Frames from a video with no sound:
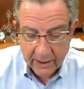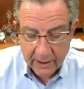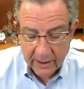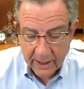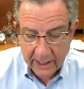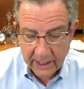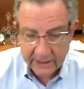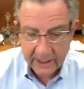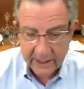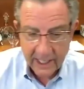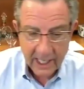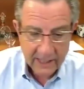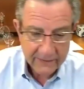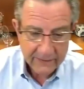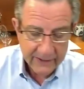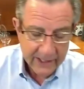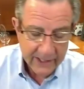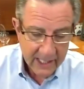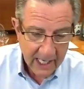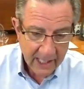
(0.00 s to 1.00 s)
at the head of
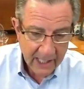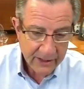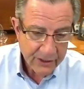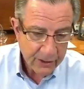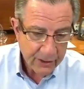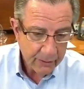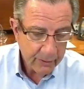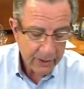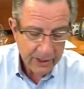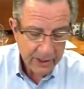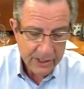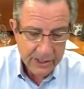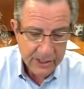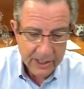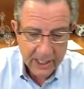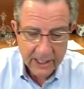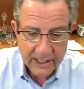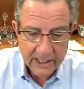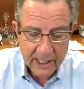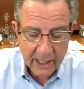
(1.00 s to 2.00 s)
a national real
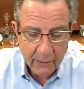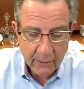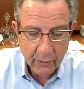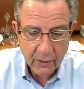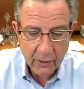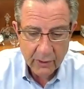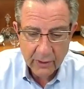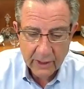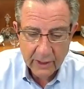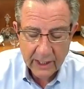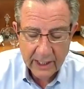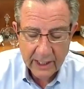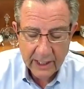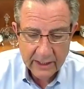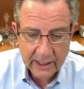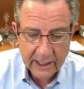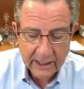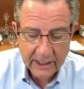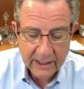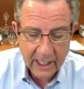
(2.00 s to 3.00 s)
estate network in
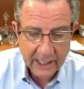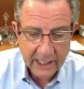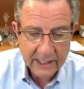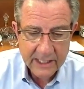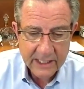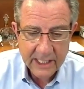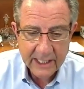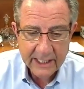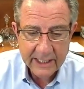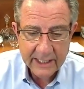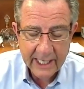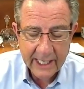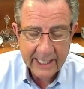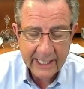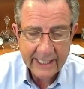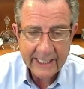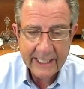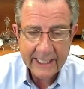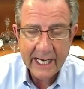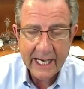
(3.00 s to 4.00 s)
the
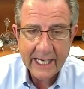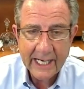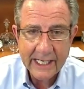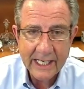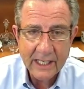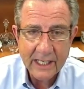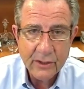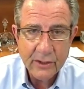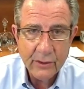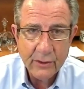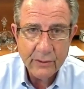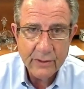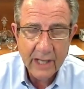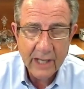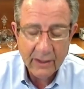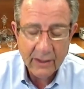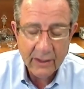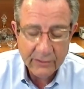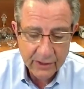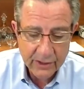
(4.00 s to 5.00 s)
1980-82
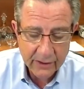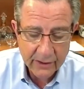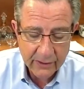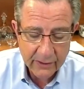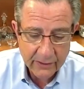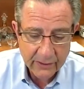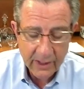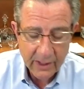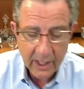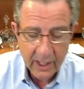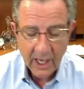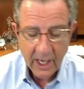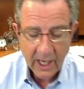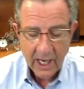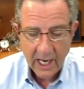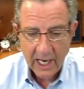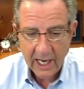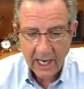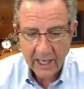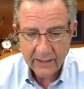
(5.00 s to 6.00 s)
downturn,
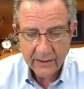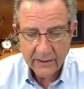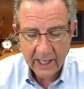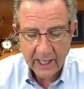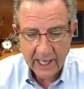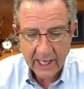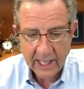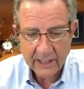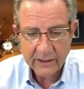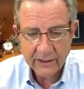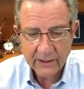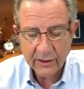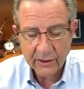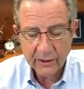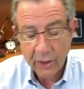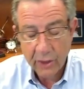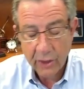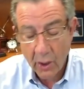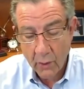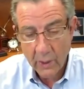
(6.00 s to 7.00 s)
and the editor,
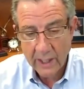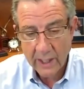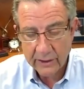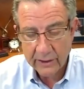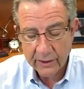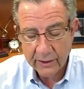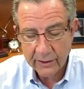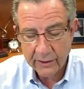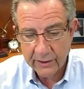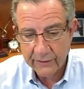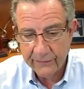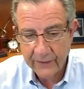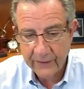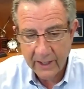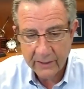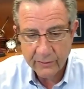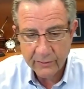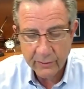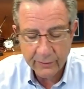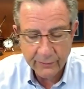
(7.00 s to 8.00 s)
co-editor, and
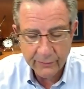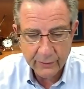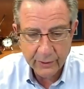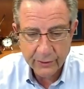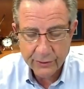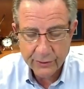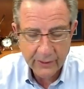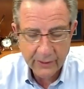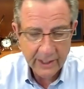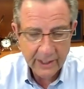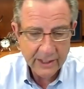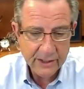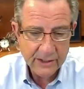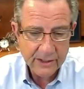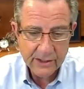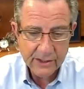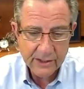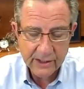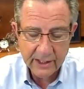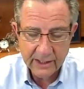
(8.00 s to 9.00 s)
founder of Real
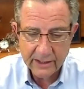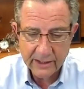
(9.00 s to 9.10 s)
Trends in